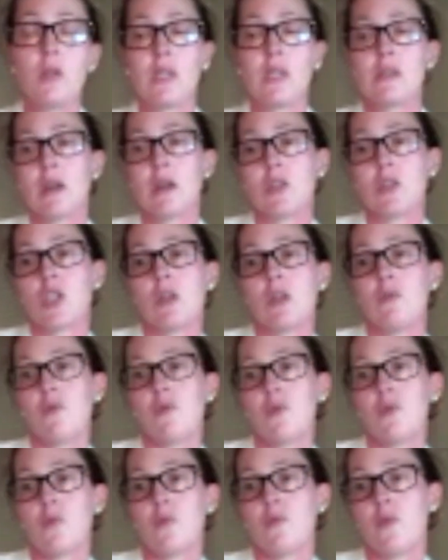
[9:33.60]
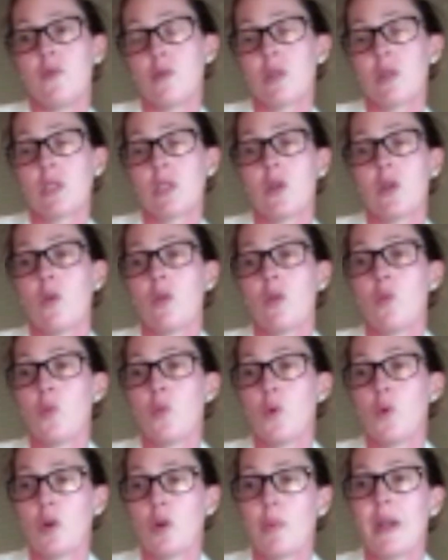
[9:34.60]
it's actually focusing on the
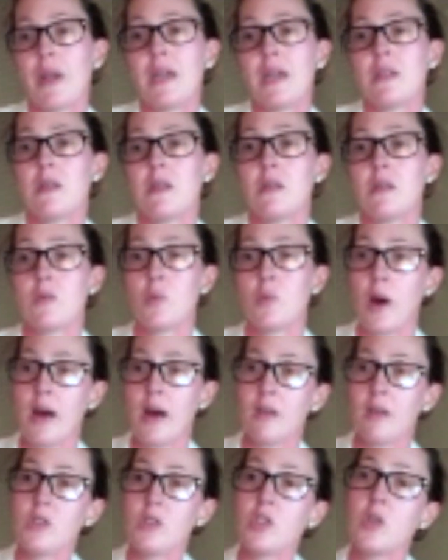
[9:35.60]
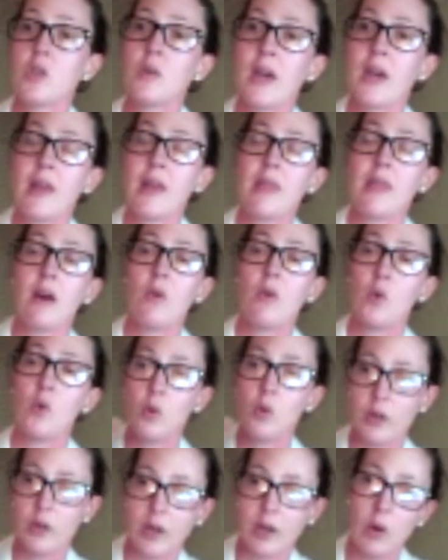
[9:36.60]
workplace as well. So you get that
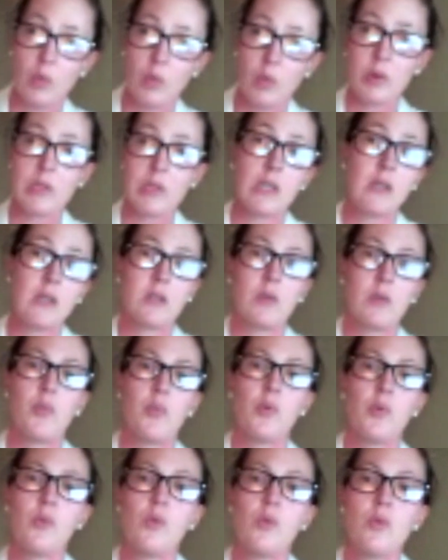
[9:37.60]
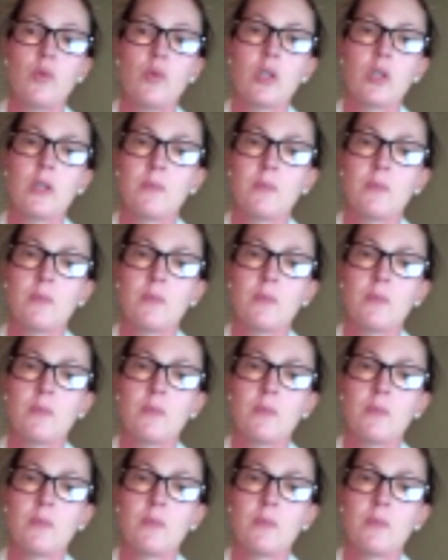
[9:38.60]
all-encompassing support.